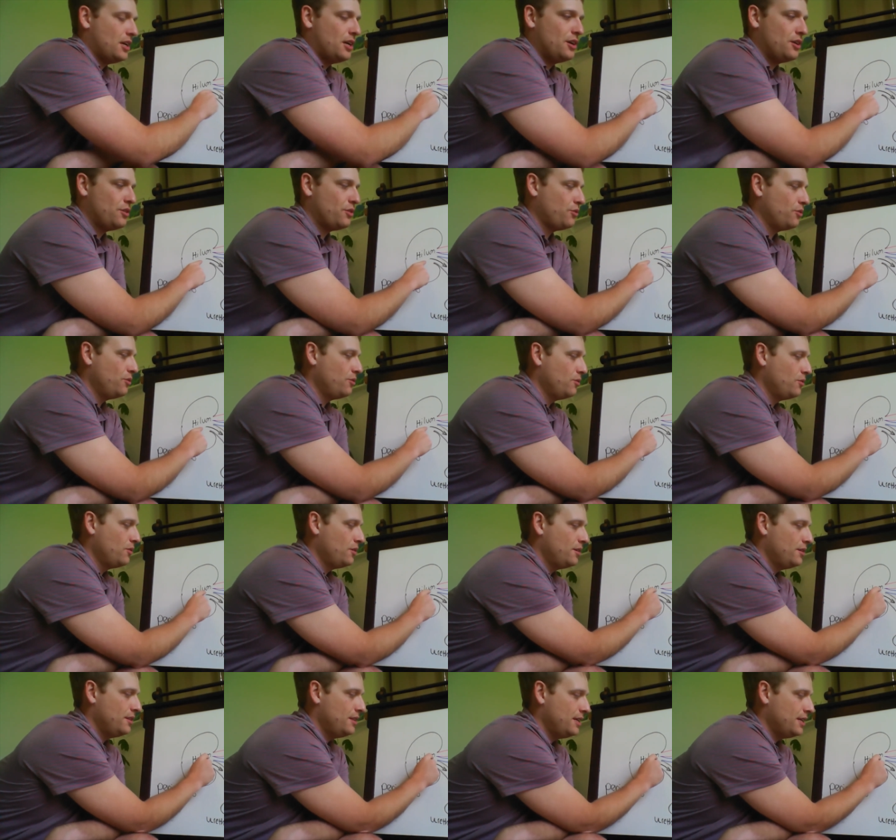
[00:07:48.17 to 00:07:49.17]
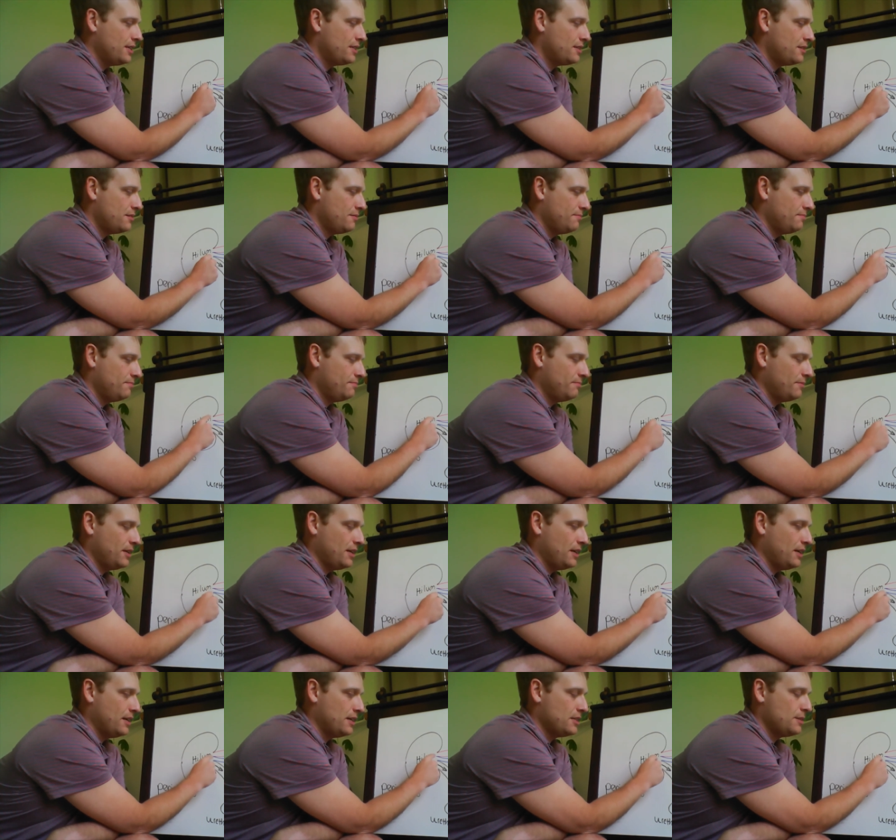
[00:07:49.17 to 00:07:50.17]
through this
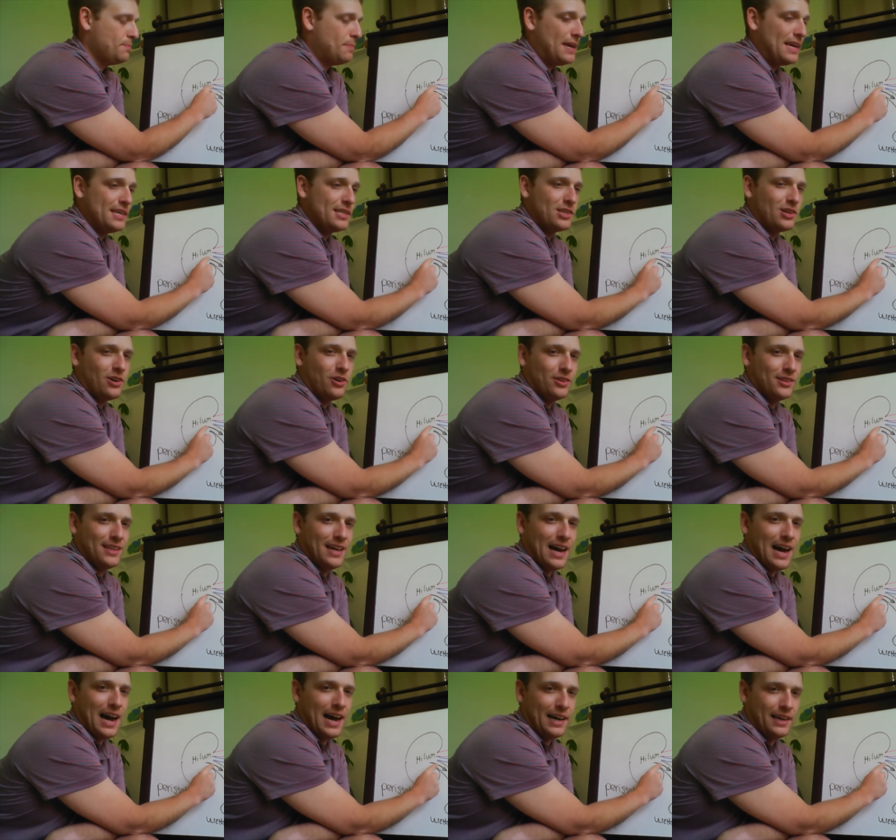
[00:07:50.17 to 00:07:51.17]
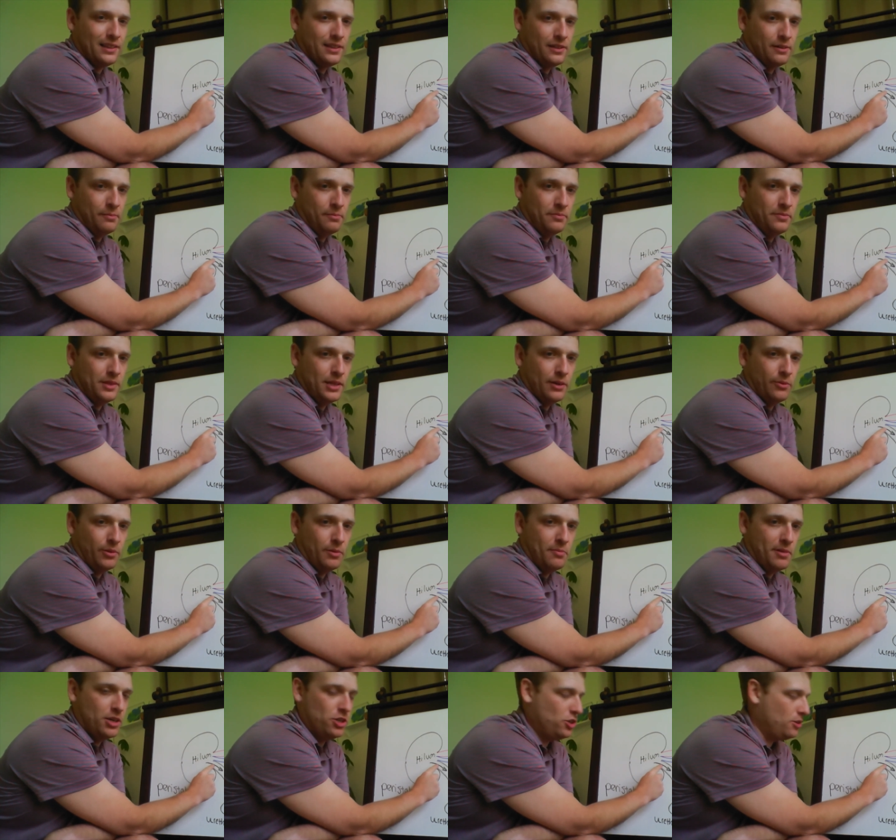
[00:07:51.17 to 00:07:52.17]
space called the hilum that we
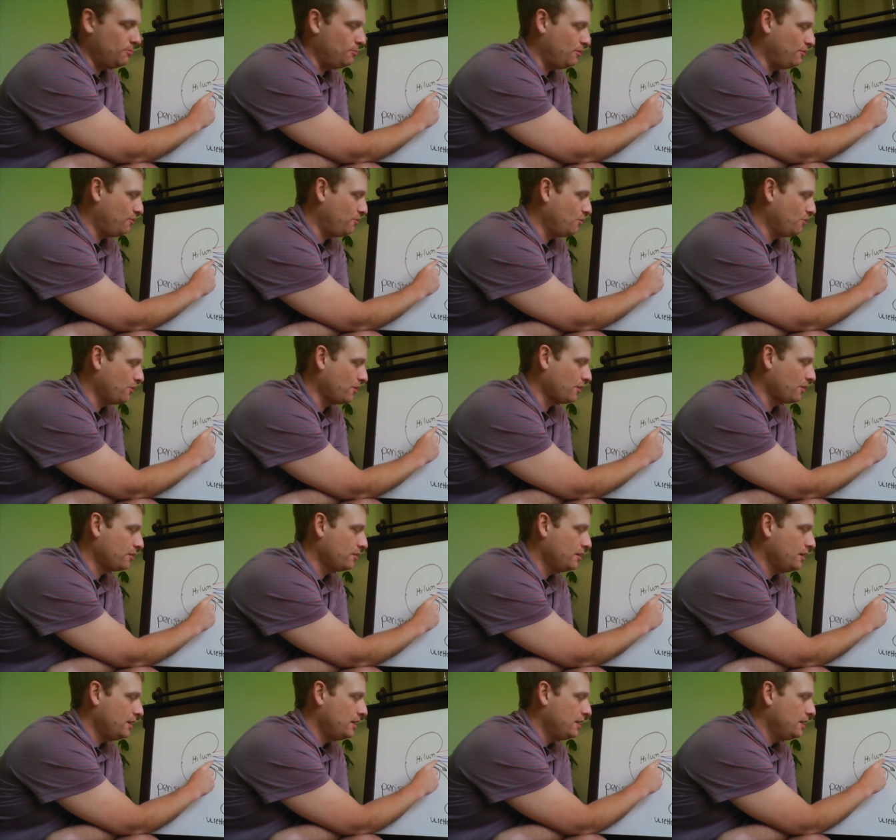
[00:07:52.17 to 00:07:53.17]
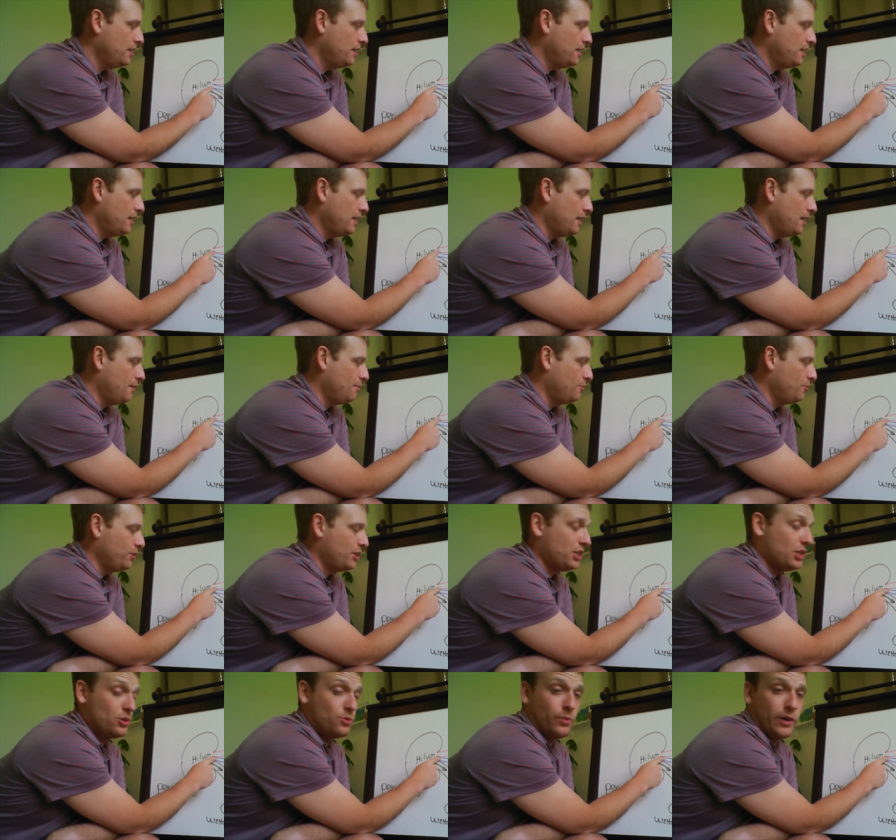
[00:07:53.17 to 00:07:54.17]
mentioned before,
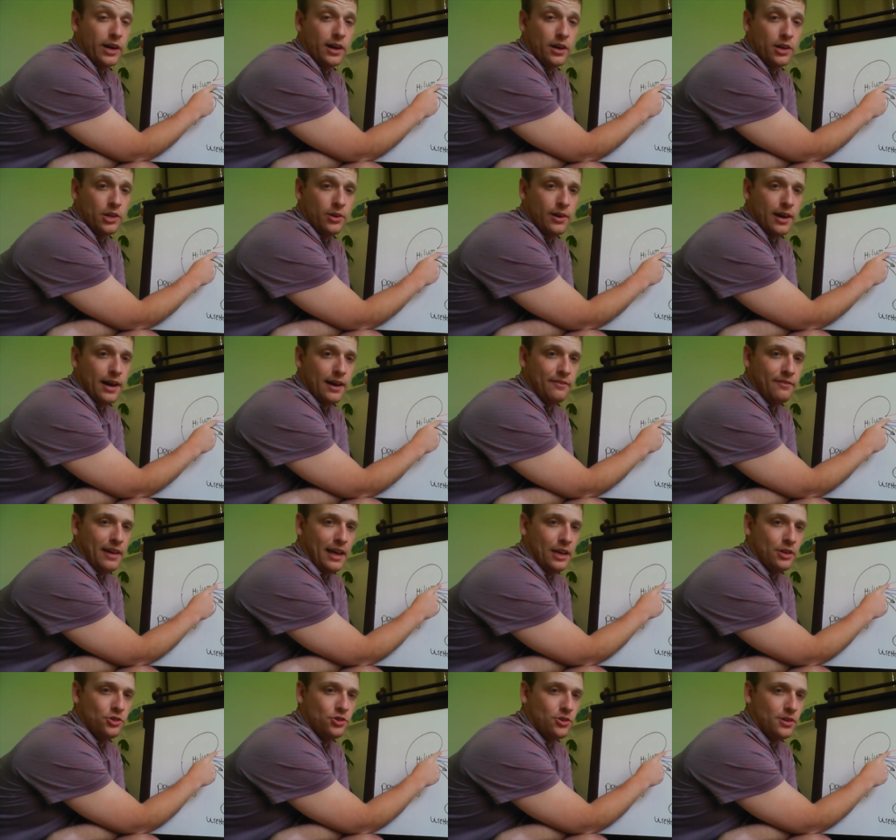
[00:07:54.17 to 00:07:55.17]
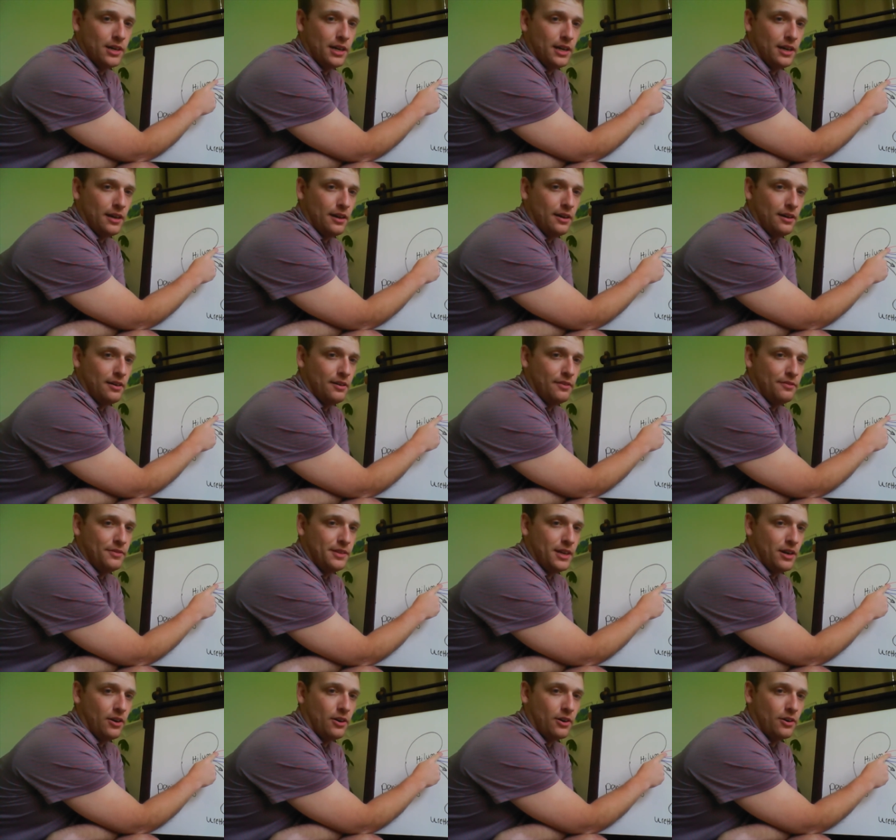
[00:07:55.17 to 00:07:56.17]
which is where you have entry of
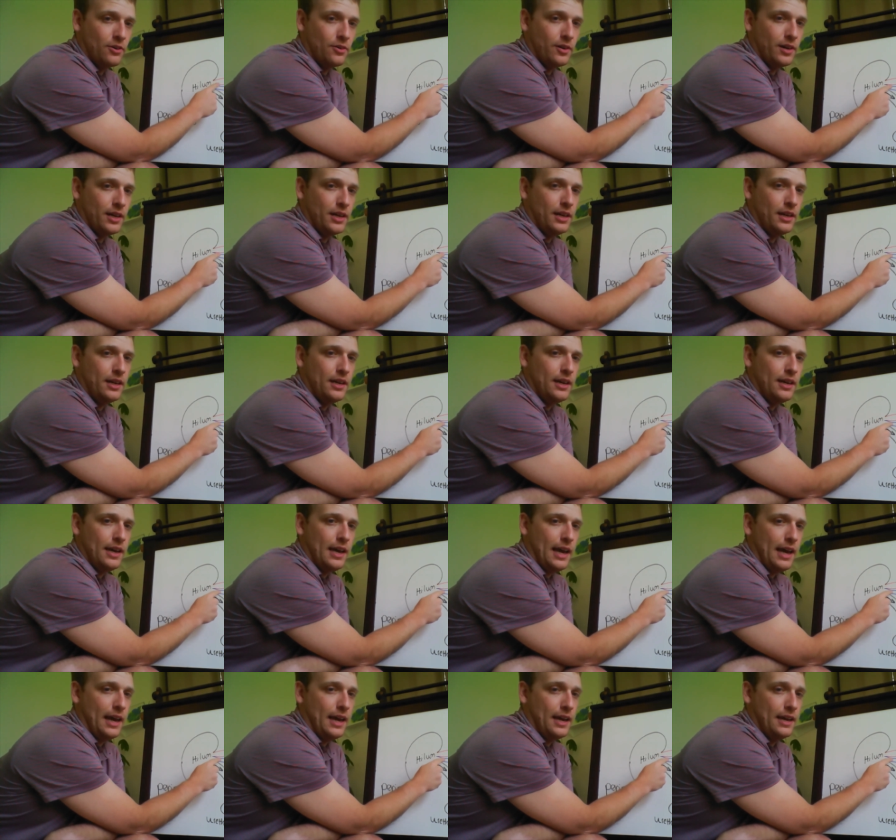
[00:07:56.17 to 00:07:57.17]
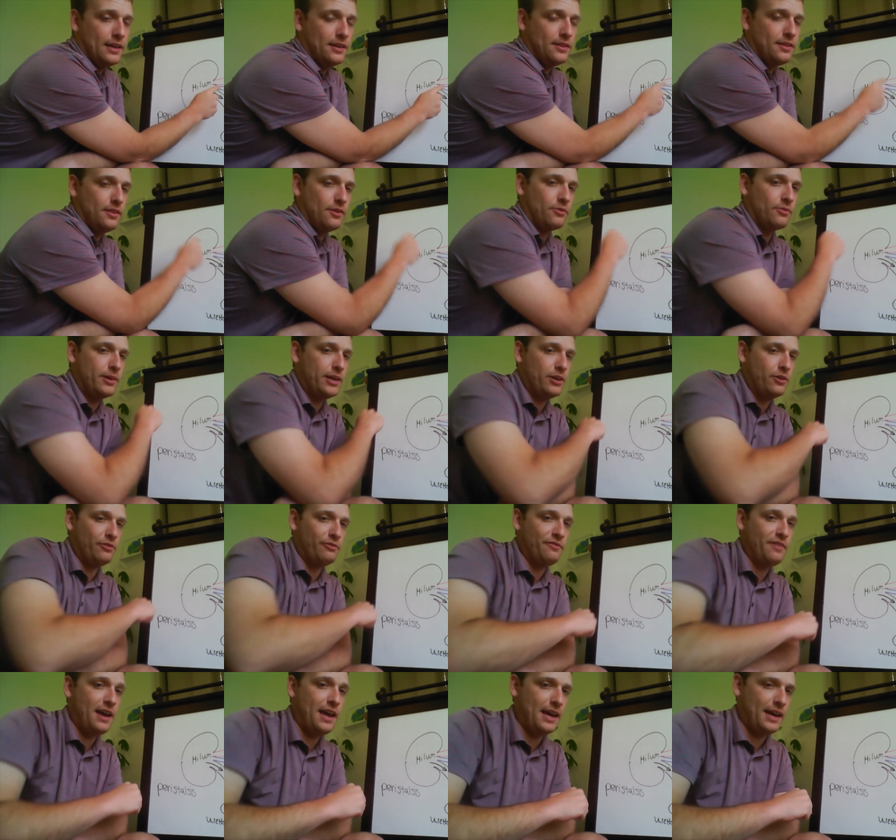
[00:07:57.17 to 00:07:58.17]
the artery and the renal
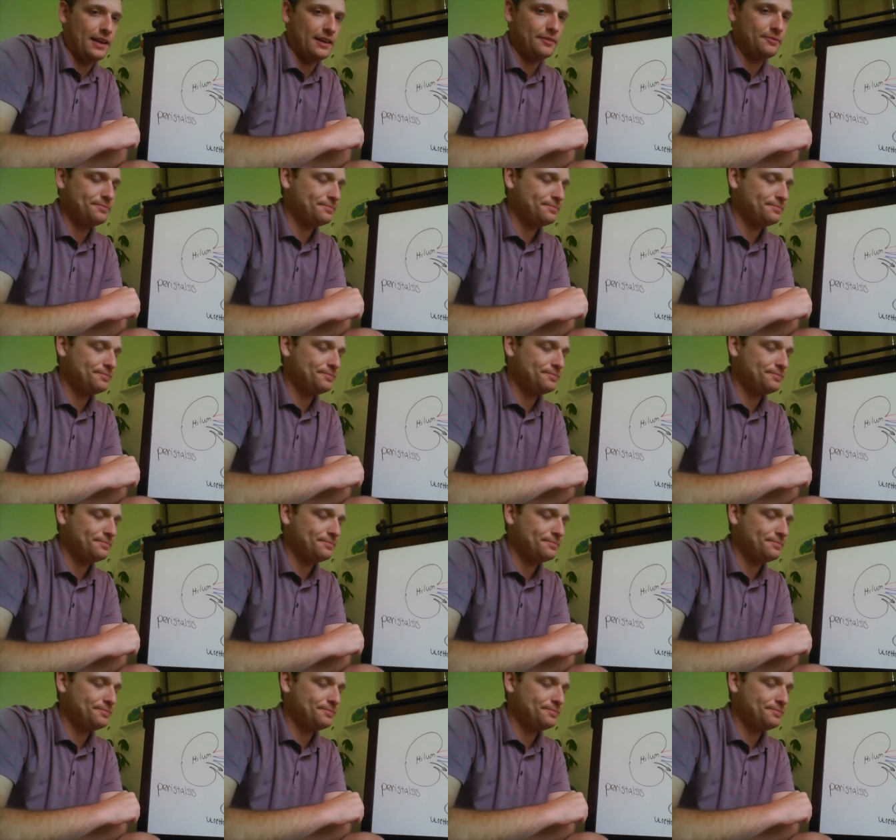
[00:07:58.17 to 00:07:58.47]
vein.